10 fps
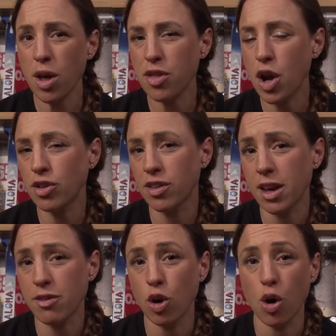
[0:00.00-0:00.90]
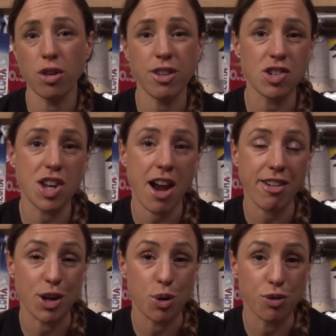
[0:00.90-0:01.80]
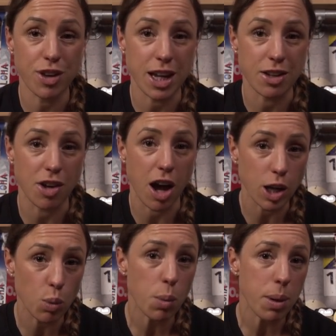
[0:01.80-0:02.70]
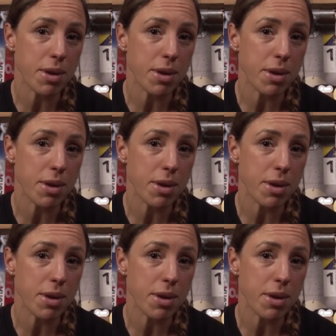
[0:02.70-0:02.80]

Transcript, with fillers: worth noting that if you're on a vegetarian or vegan diet, you will be